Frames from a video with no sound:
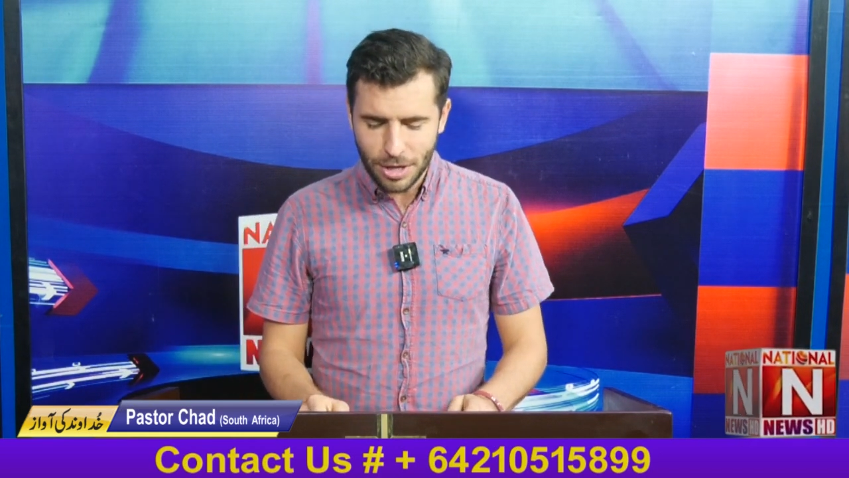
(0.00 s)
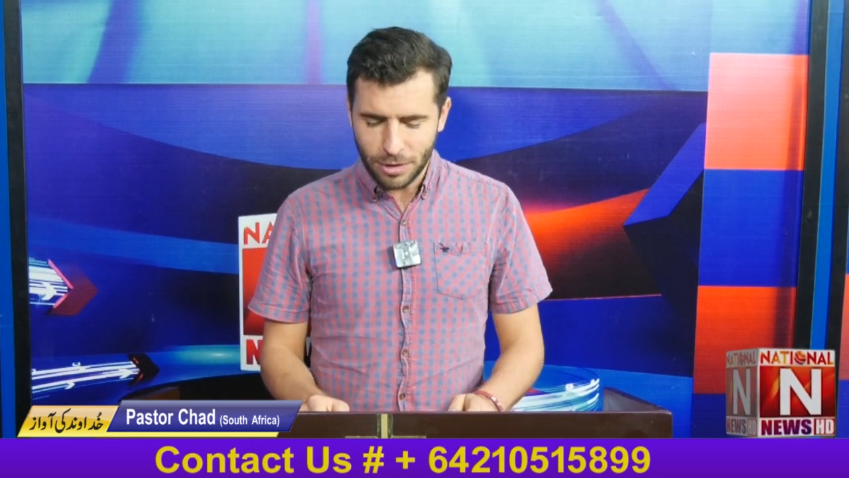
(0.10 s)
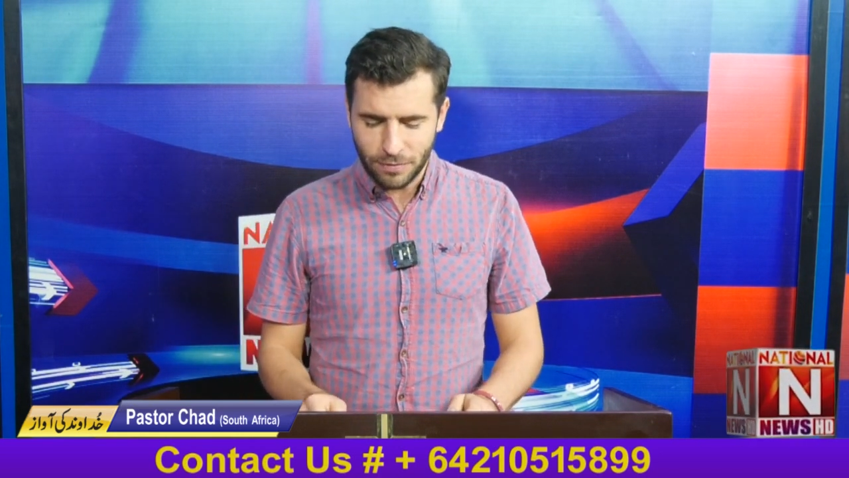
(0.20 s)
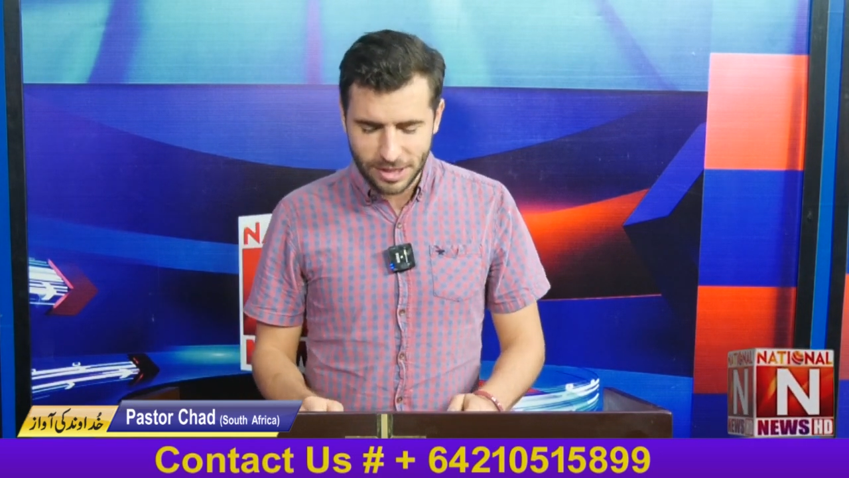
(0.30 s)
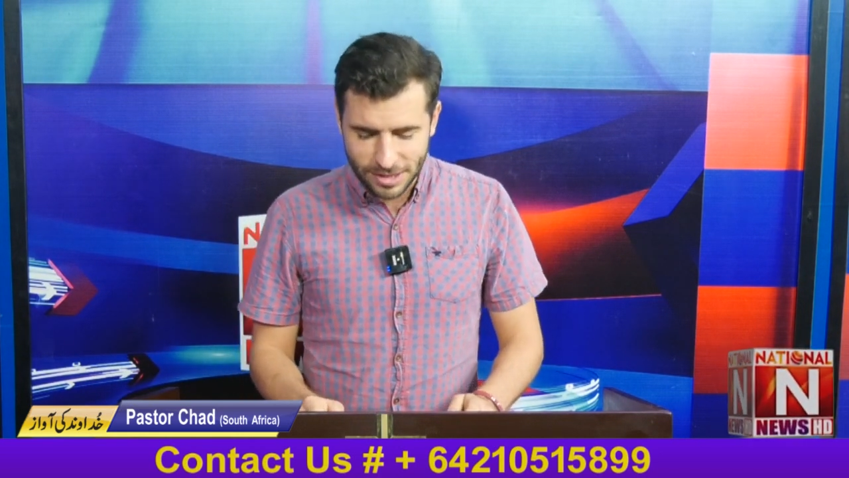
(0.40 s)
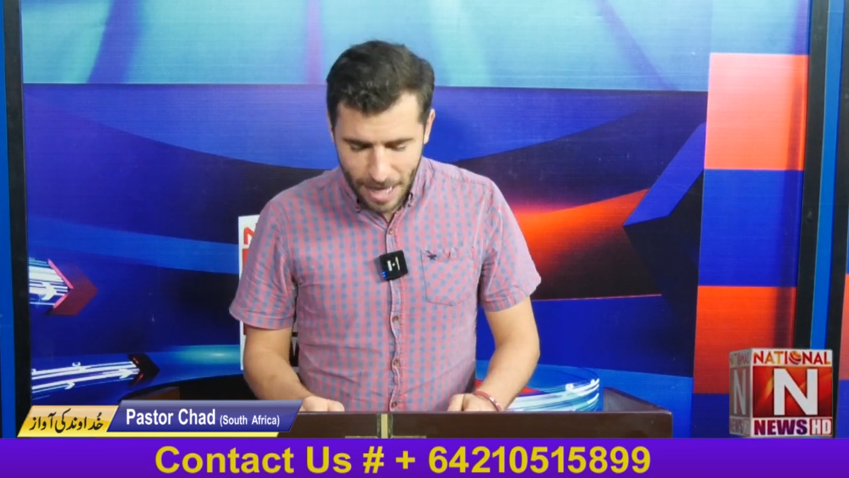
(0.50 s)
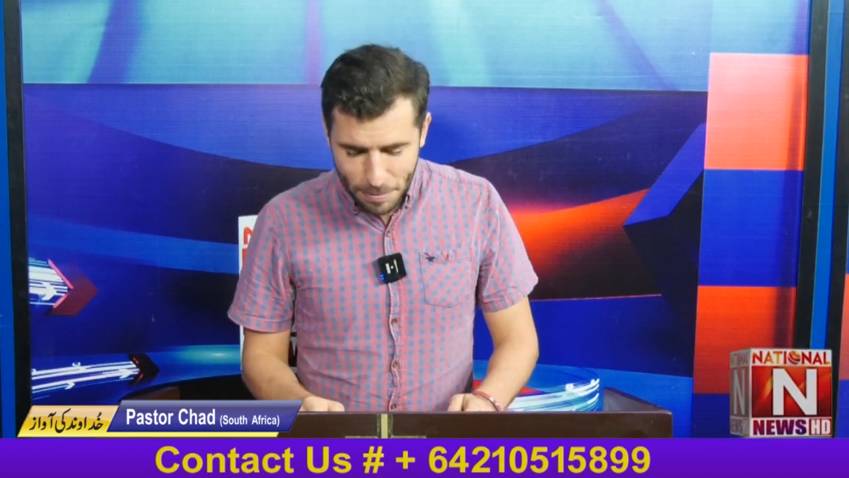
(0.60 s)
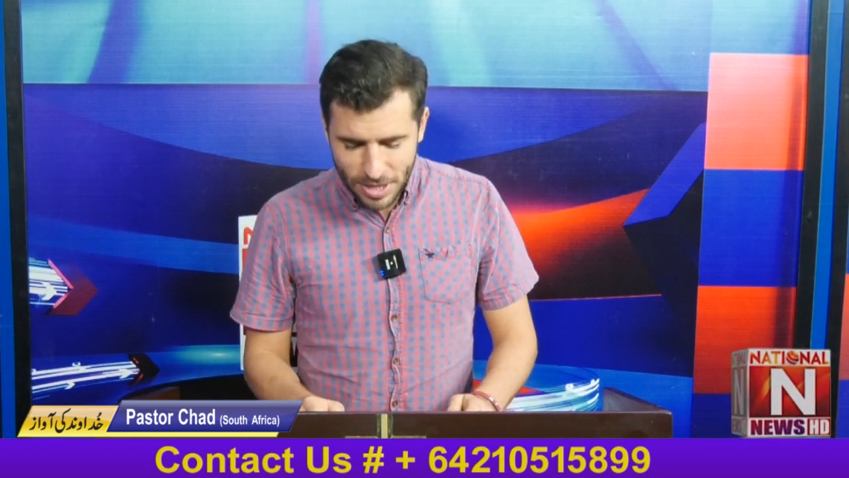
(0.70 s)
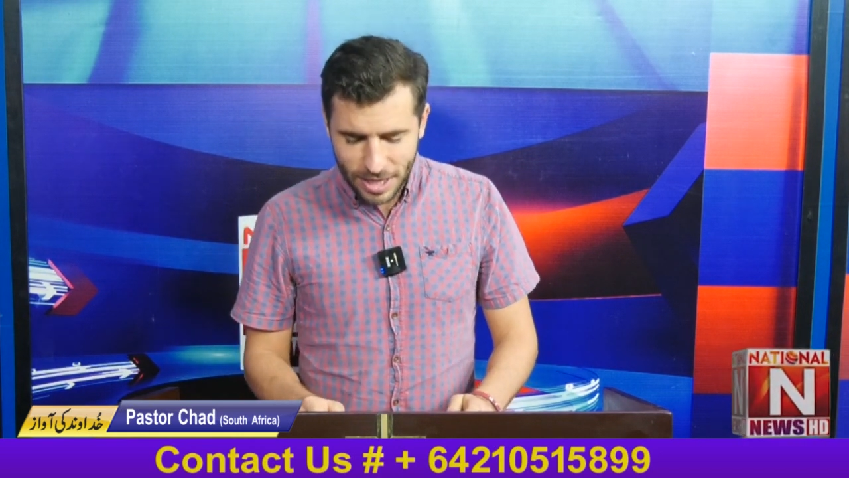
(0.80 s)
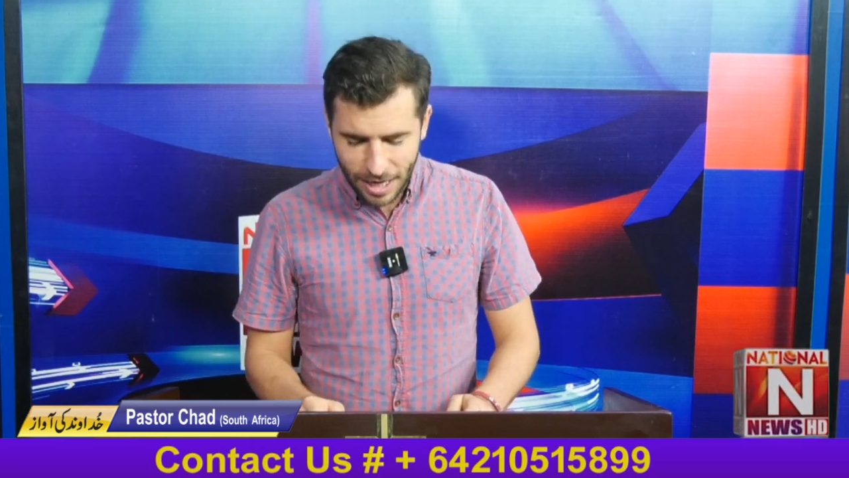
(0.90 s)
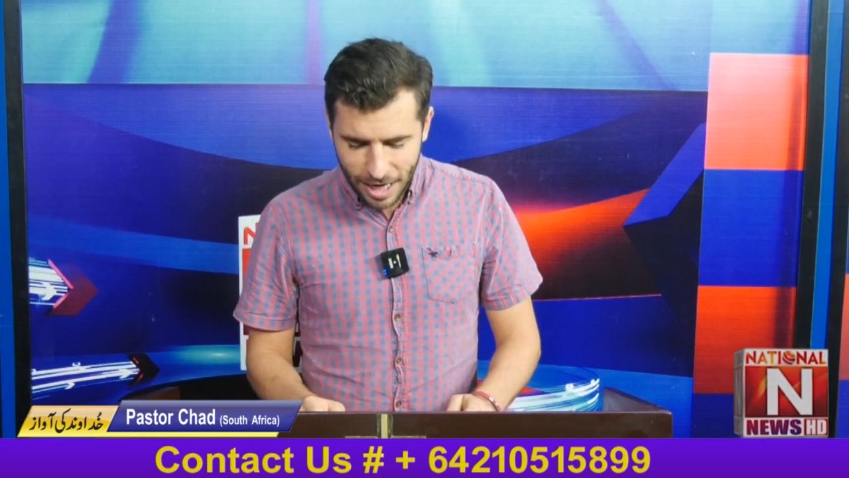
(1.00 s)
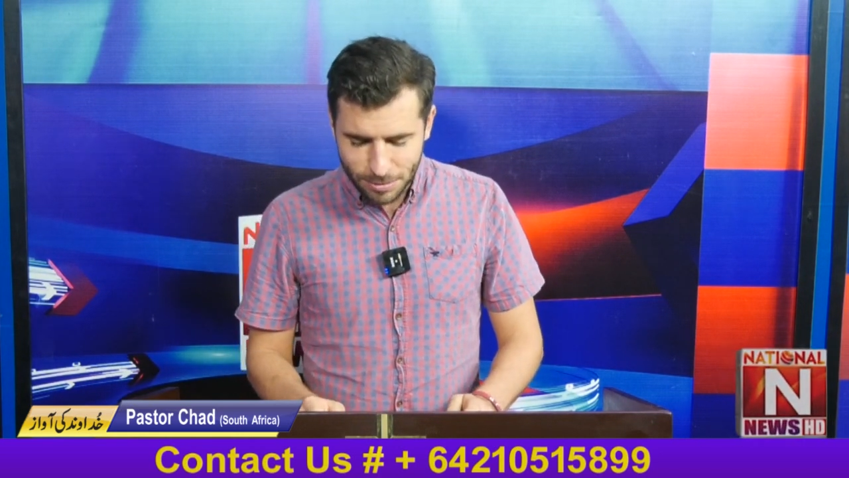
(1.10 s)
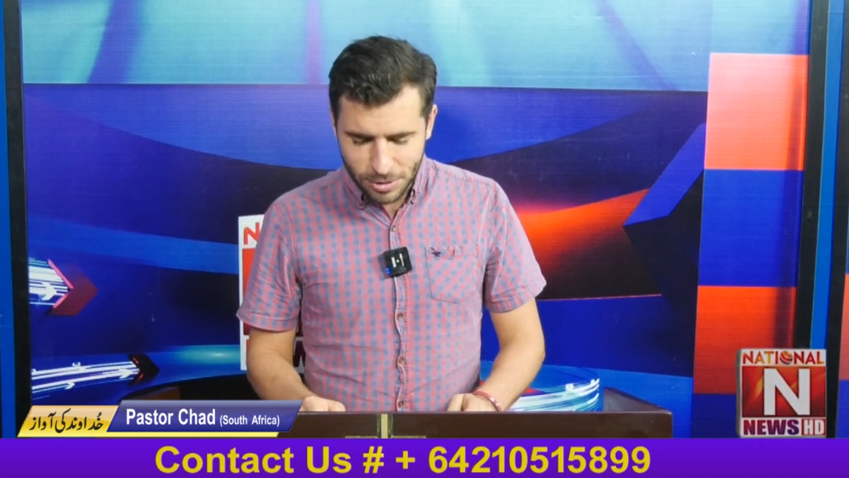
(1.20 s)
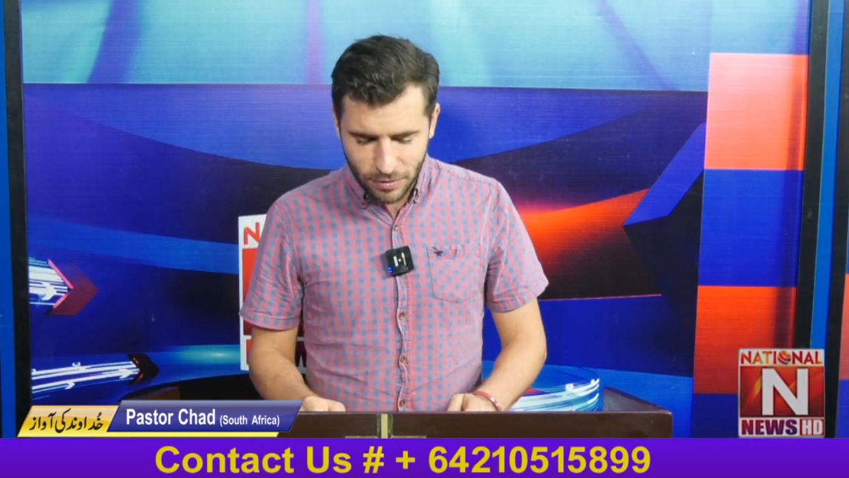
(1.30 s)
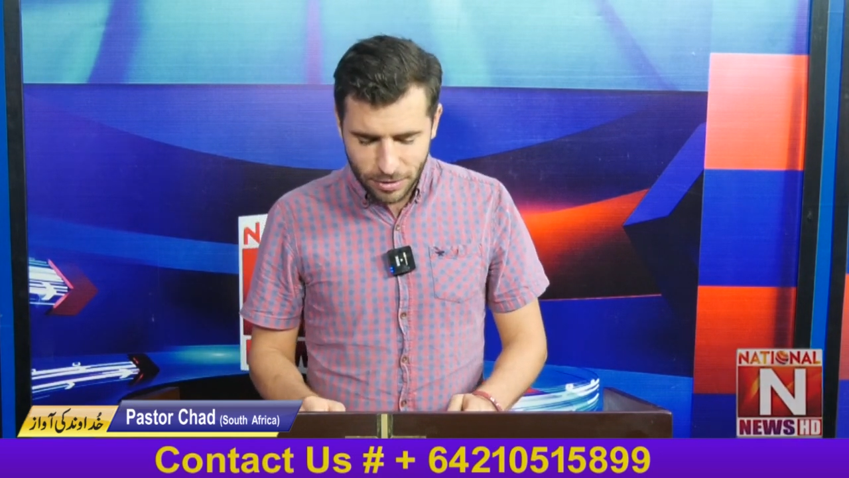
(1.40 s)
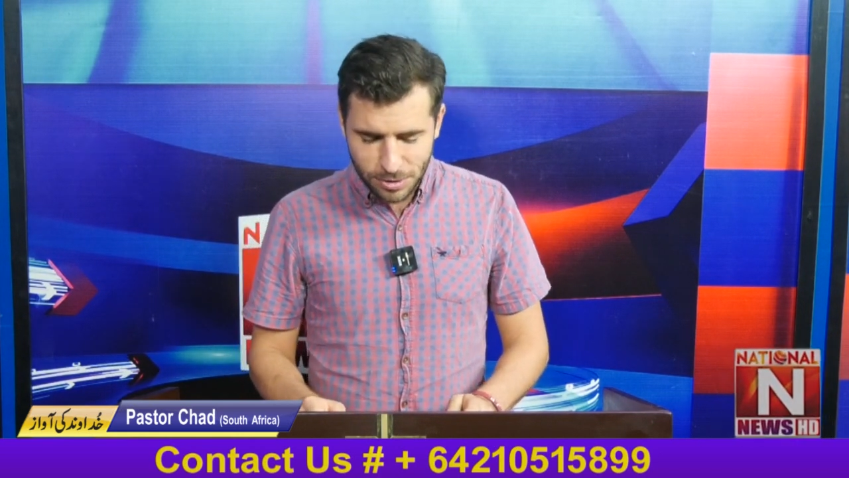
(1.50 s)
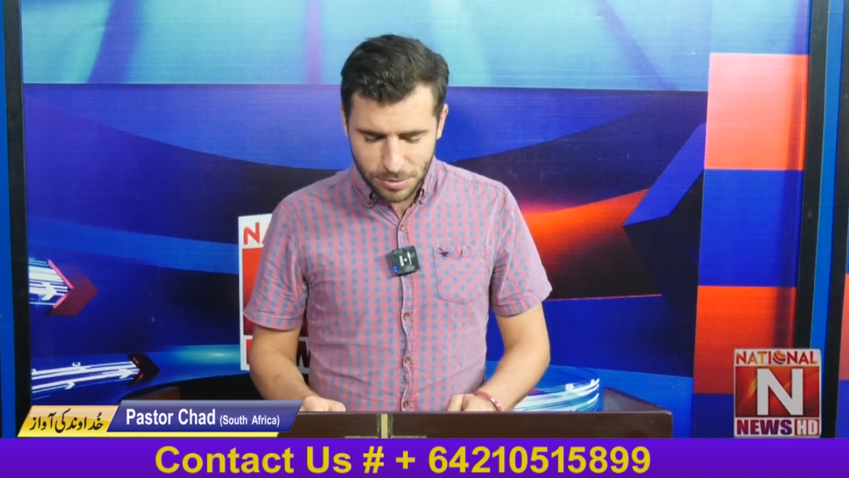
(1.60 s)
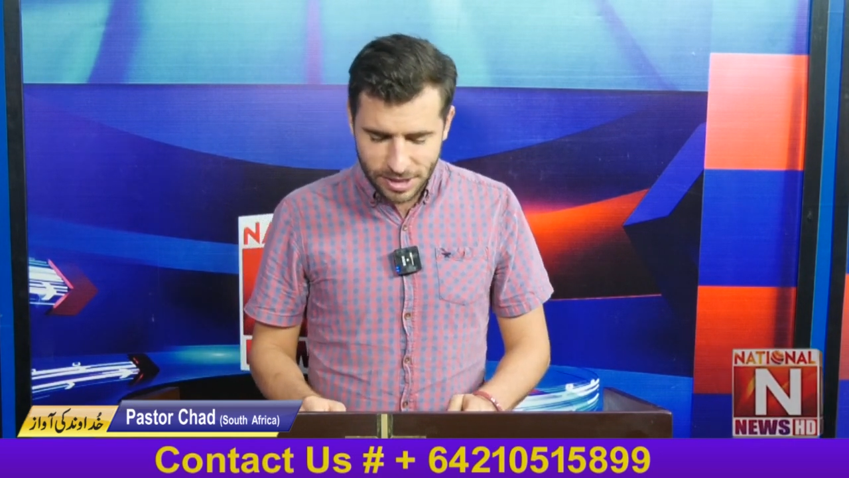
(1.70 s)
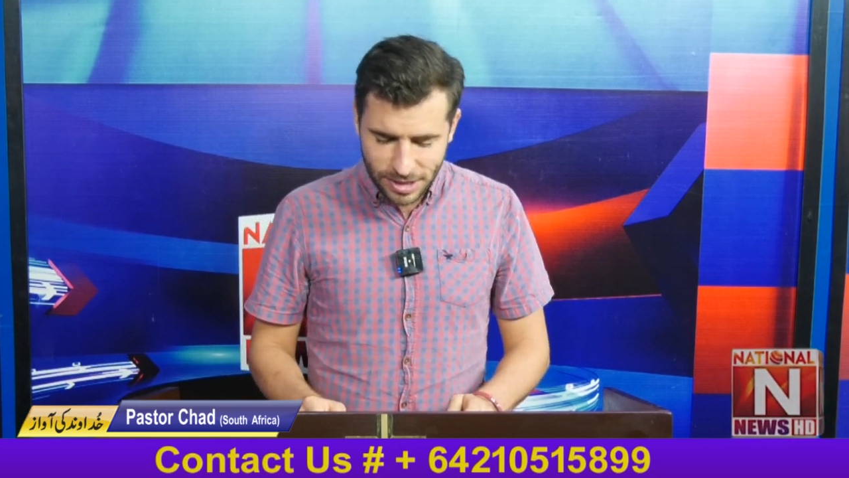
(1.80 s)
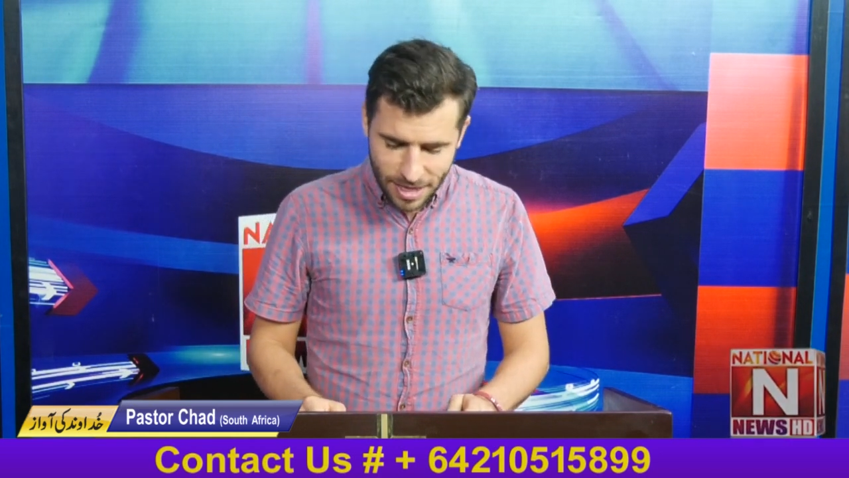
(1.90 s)
You've examined the claims of those
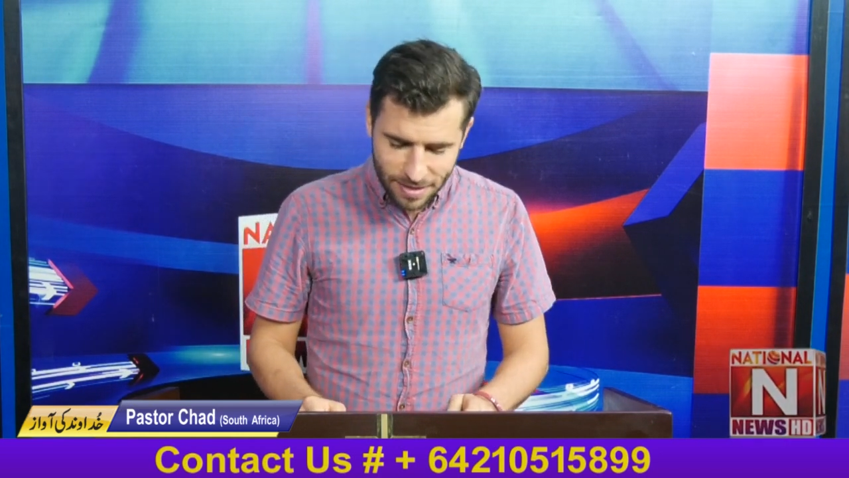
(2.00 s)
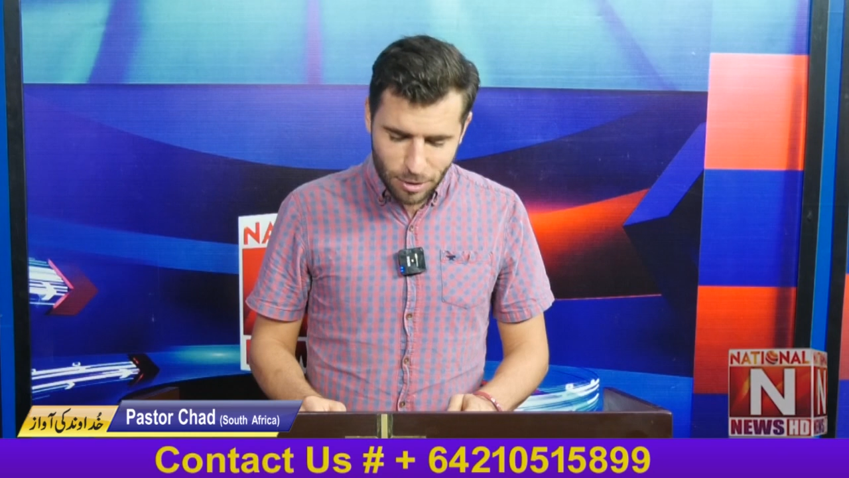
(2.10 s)
who say